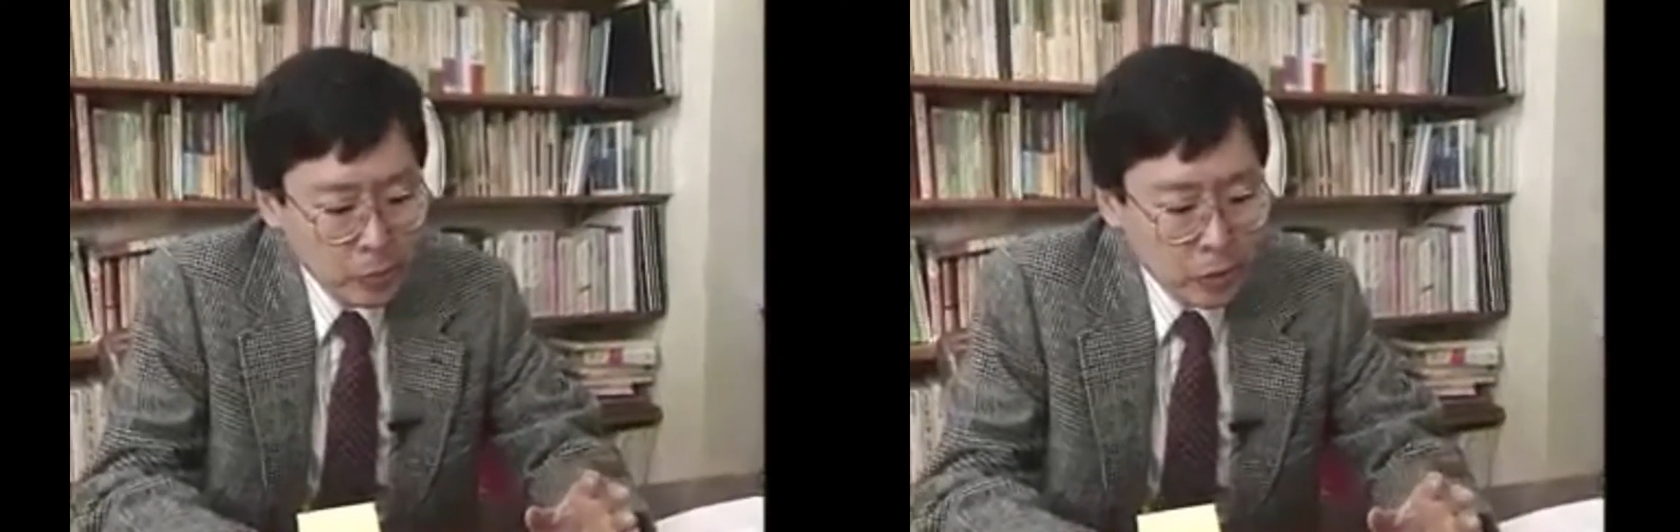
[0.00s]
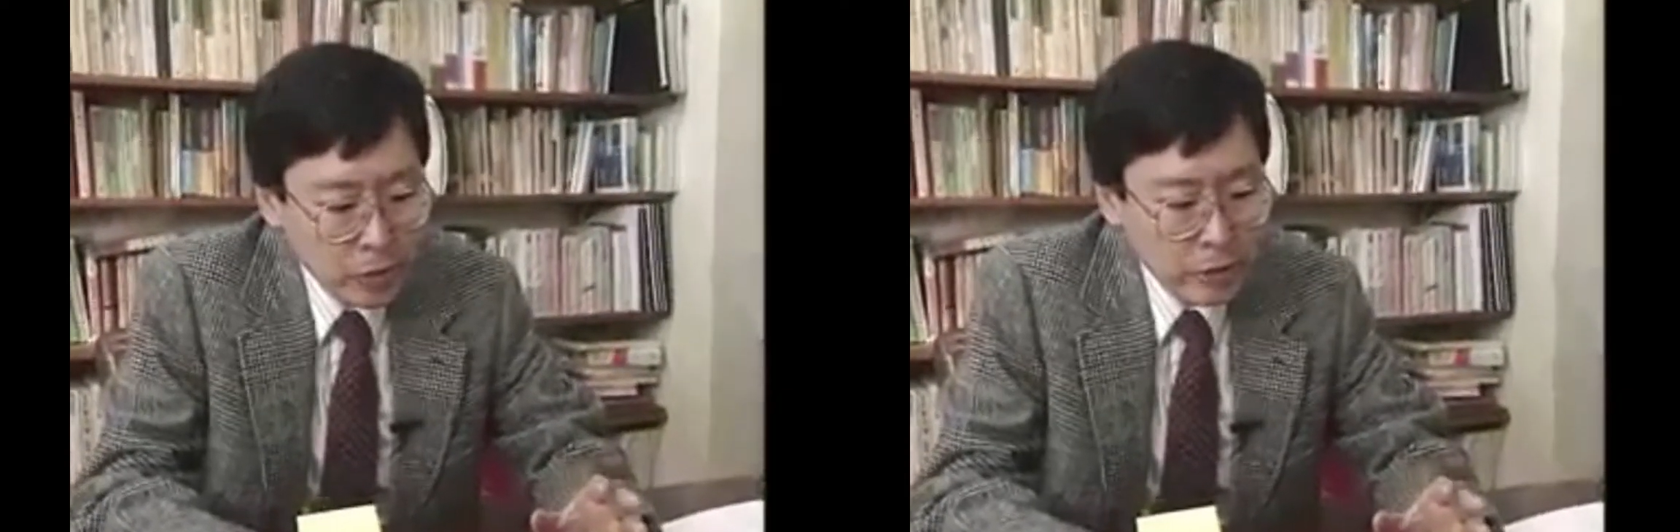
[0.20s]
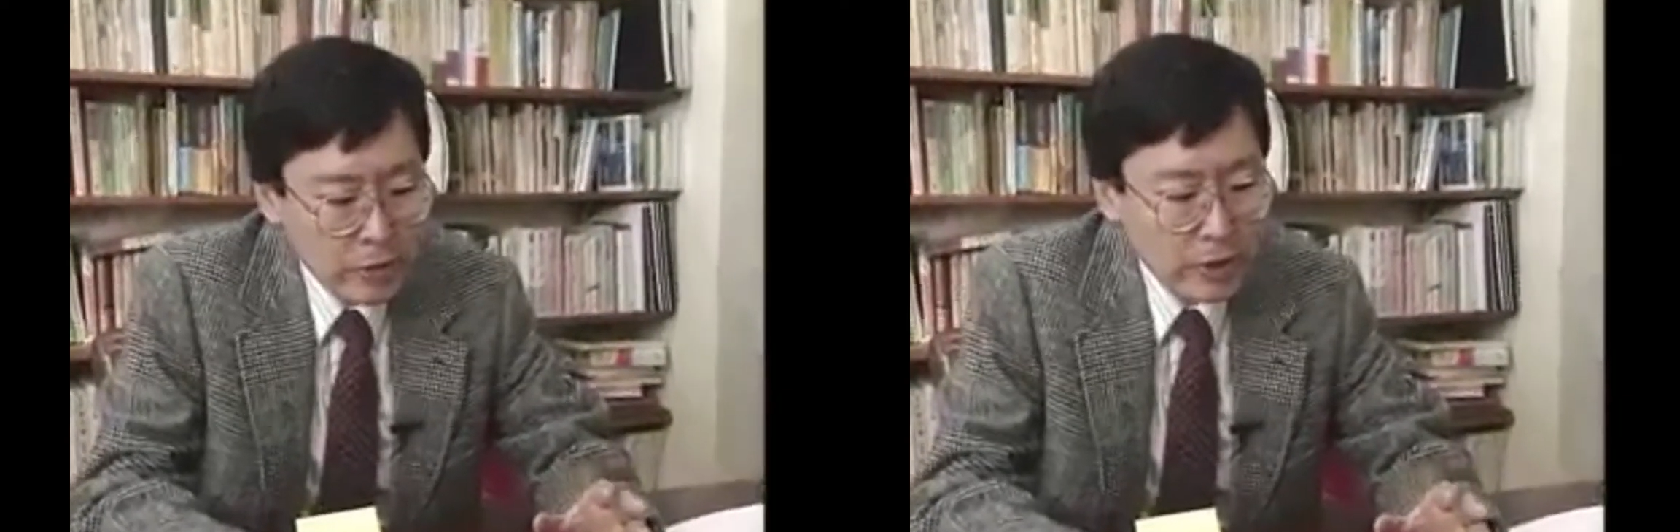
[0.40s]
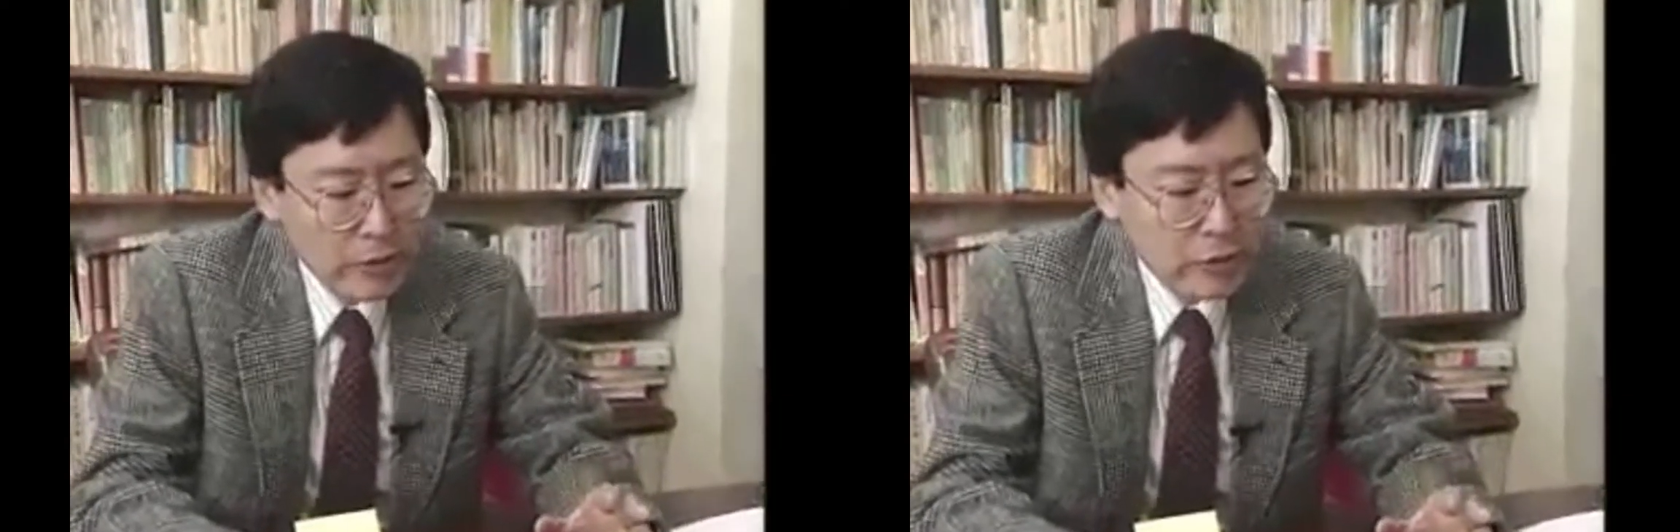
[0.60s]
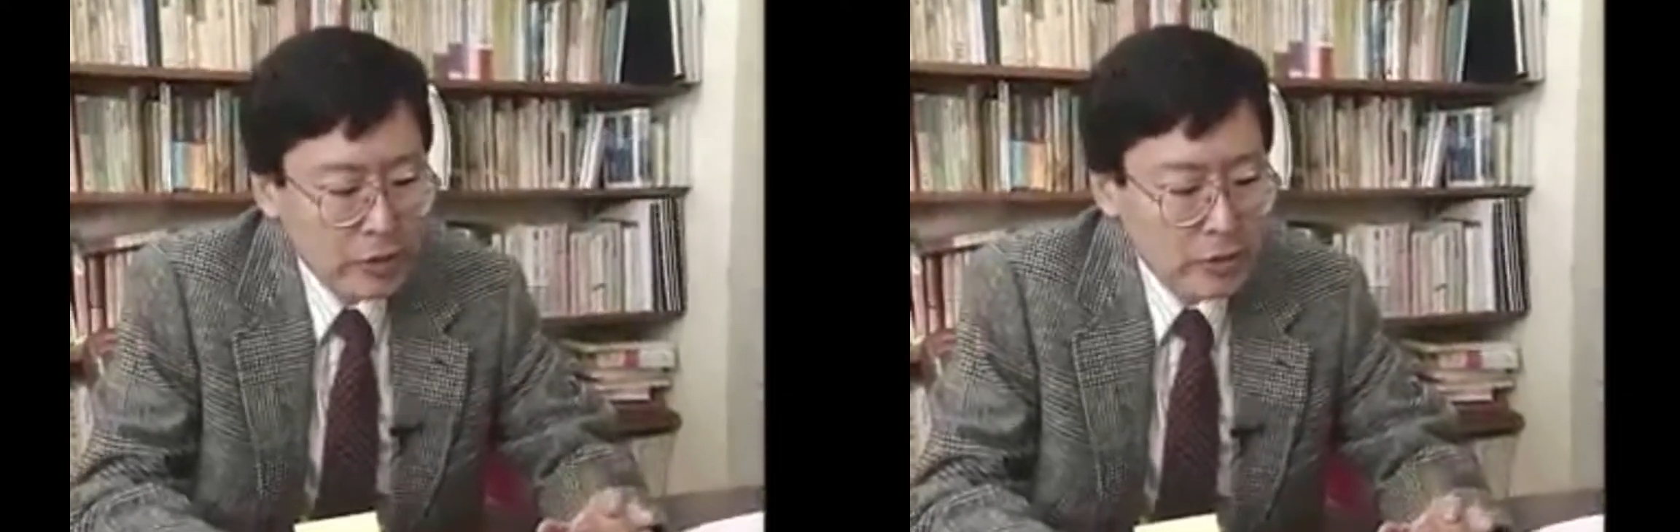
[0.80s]
early
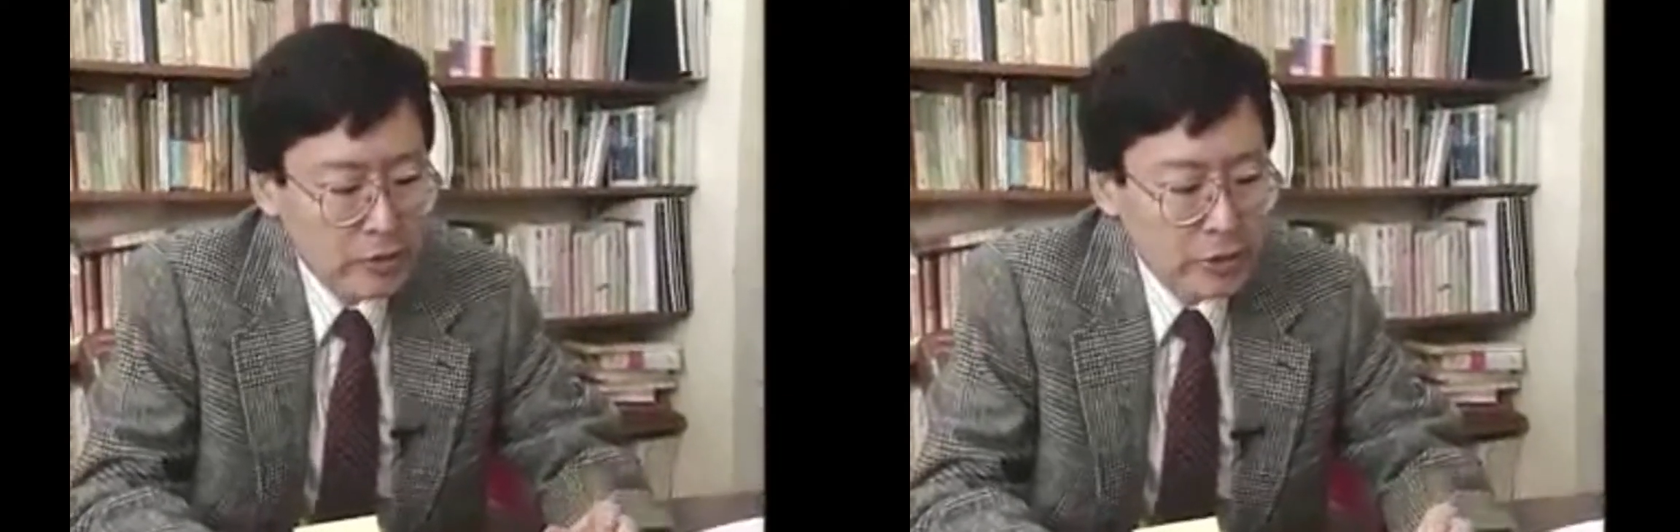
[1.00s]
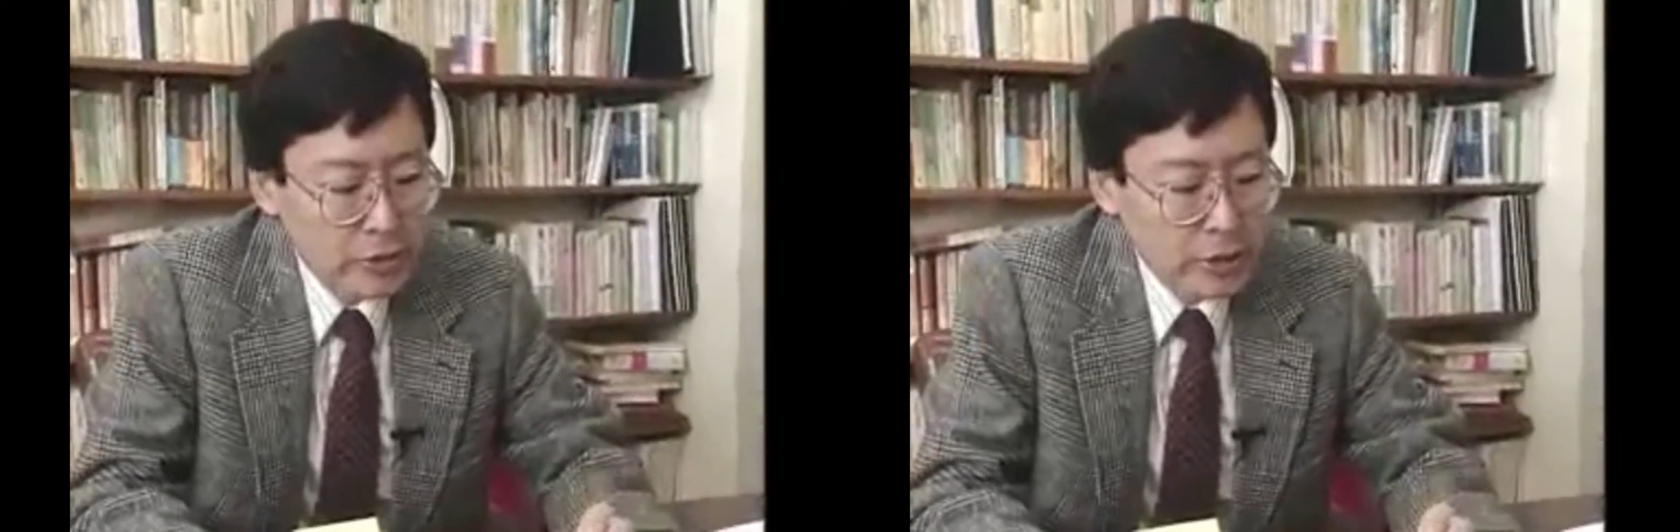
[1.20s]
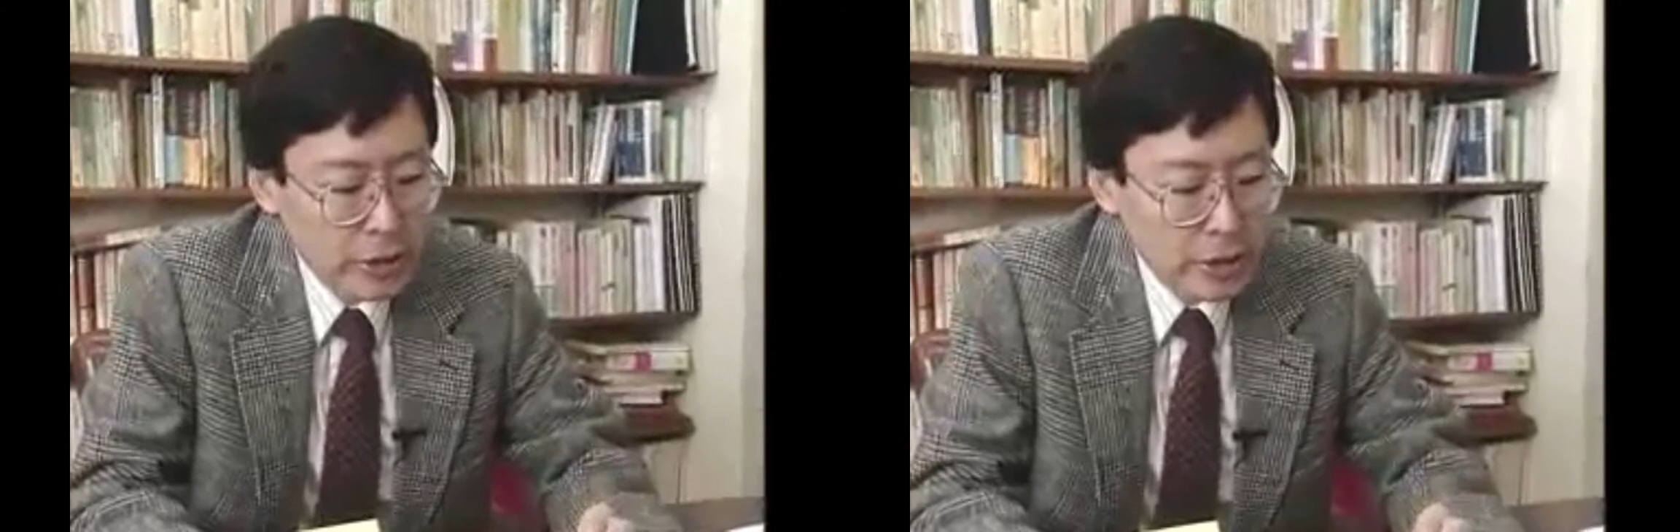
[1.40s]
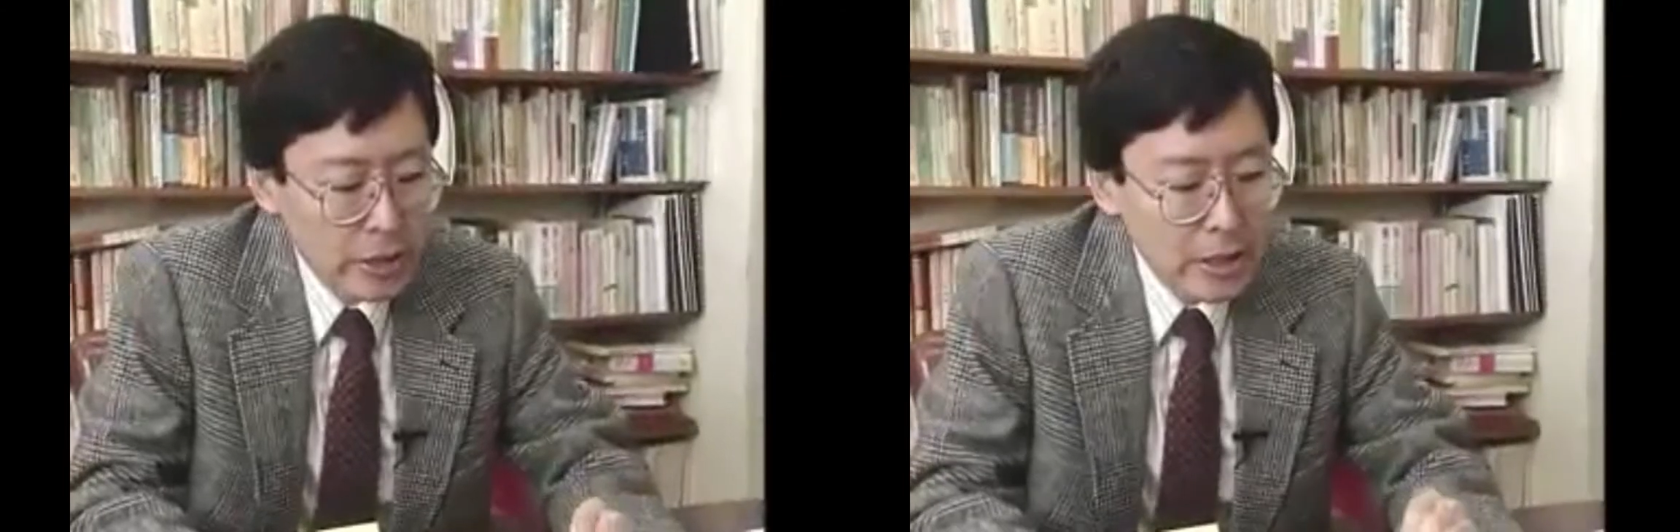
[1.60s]
10th century that